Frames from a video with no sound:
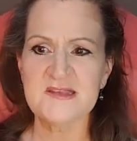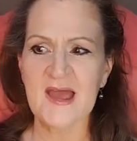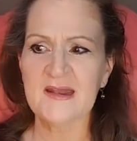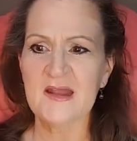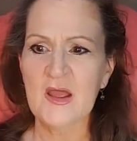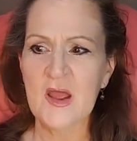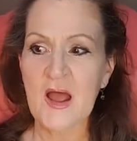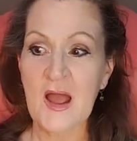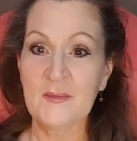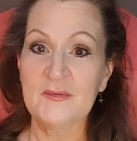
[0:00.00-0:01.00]
Yet
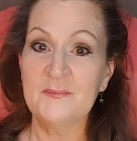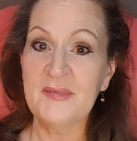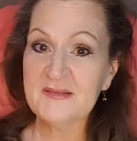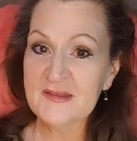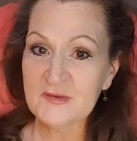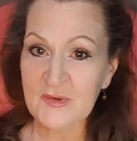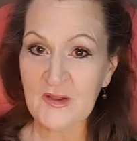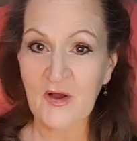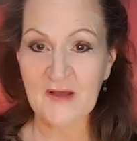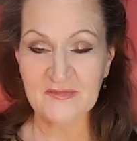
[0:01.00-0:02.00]
I was busy
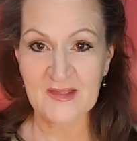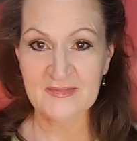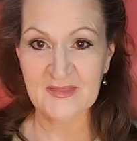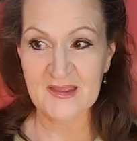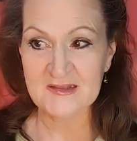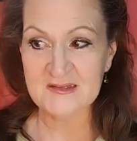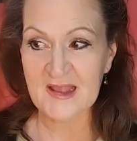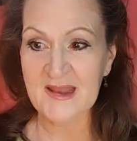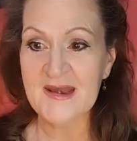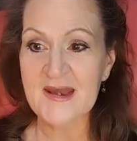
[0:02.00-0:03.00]
doing offline things
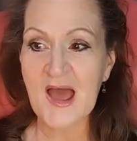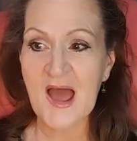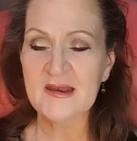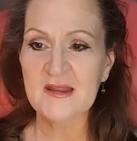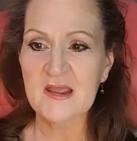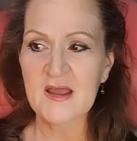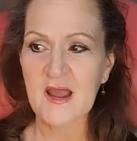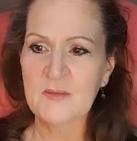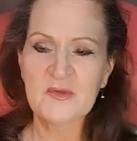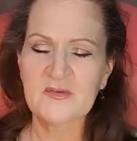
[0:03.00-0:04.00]
and not,
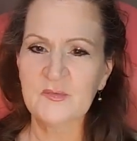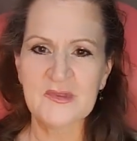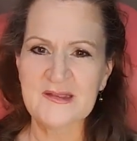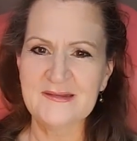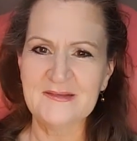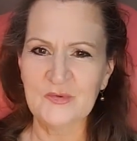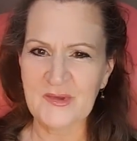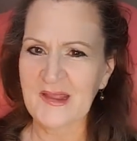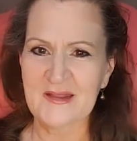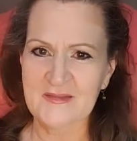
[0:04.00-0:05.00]
I wasn't really
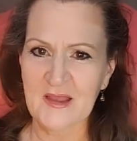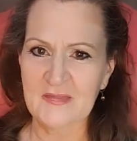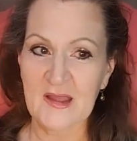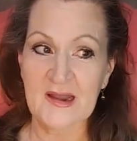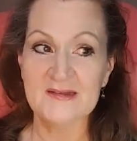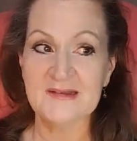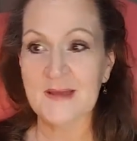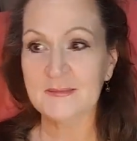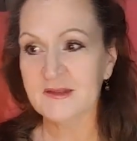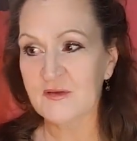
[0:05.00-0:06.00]
doing anything online. I
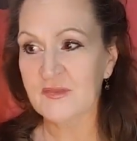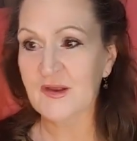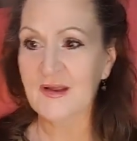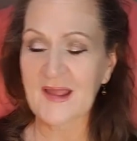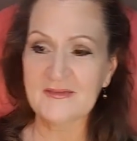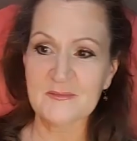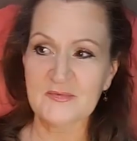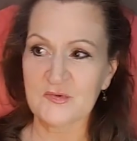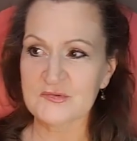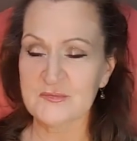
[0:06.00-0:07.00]
dabbled here and there. I had some
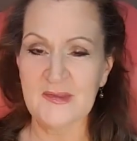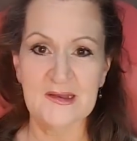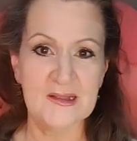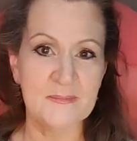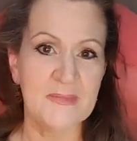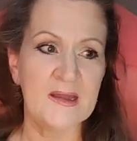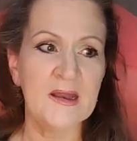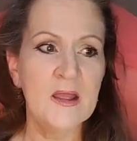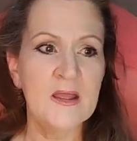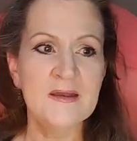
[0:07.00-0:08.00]
social media, but
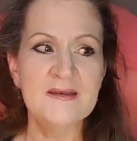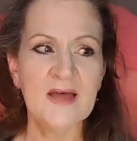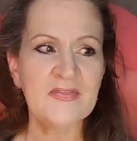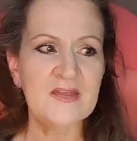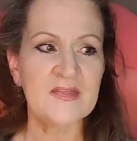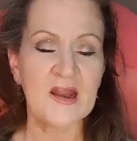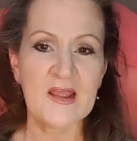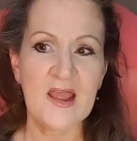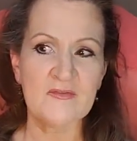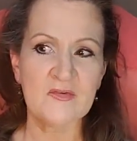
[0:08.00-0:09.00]
nothing that
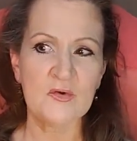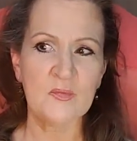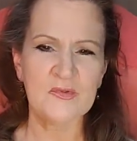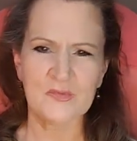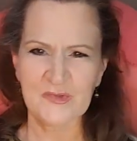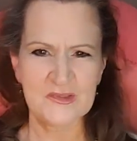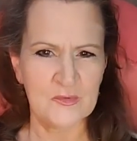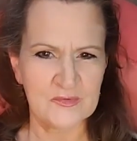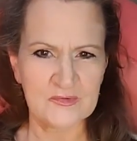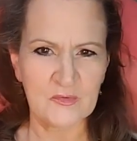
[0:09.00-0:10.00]
I ever was really
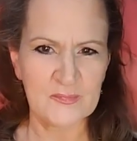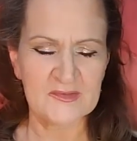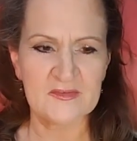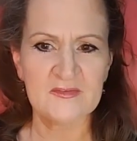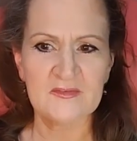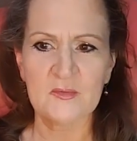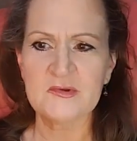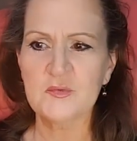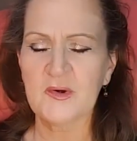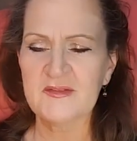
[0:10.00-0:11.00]
using for business. So
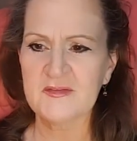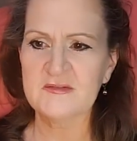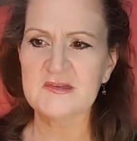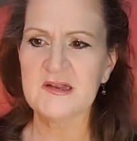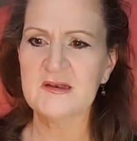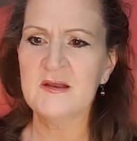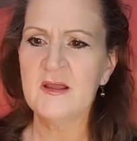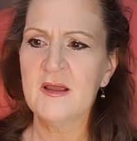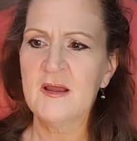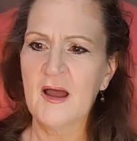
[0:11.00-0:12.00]
in 2017,
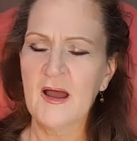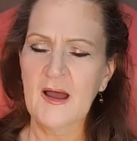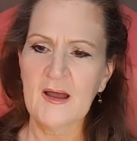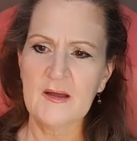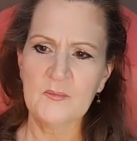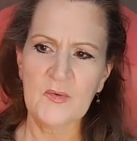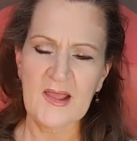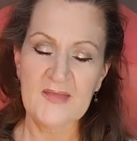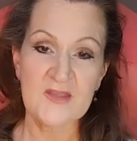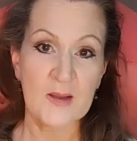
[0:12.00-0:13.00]
uh, when I
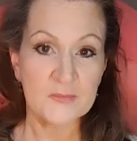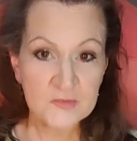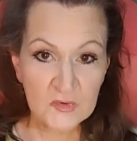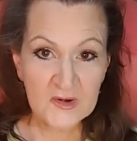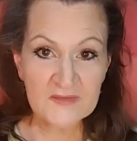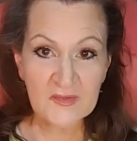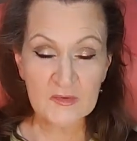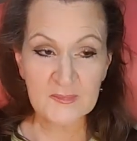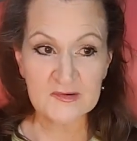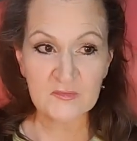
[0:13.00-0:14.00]
had the opportunity
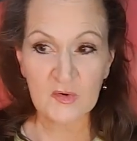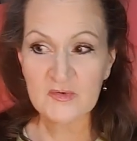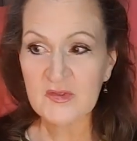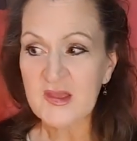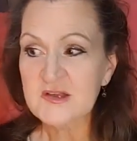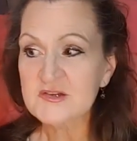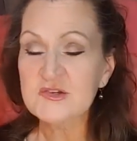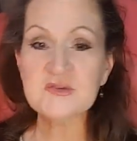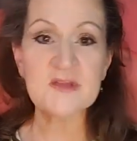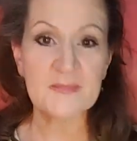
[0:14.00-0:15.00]
following my divorce to
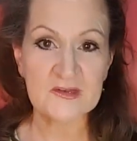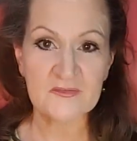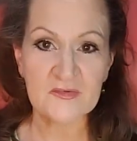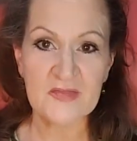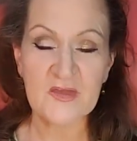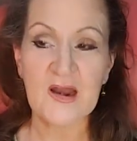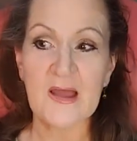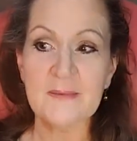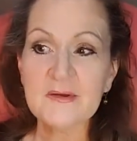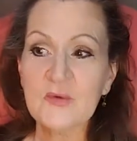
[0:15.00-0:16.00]
do something different, I thought,
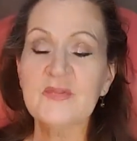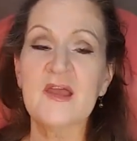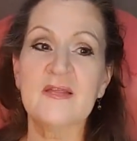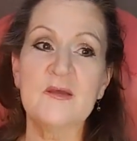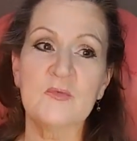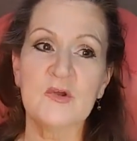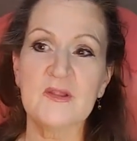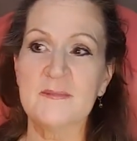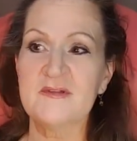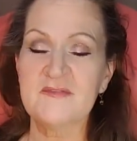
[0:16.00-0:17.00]
I'm going to go in the online world.
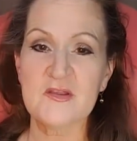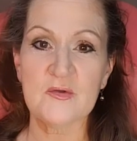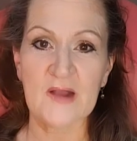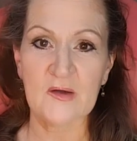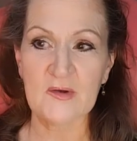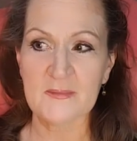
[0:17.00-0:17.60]
I'm going to figure it out.